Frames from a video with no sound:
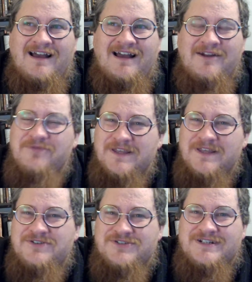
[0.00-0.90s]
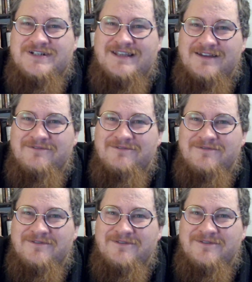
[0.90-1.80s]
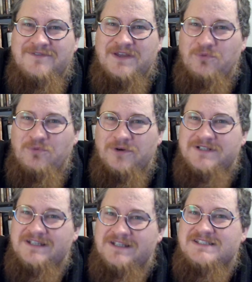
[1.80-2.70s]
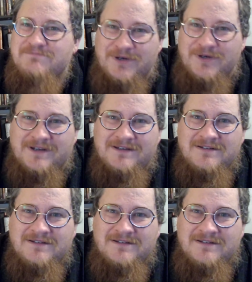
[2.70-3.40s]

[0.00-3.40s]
I don't think you should give the award to this book.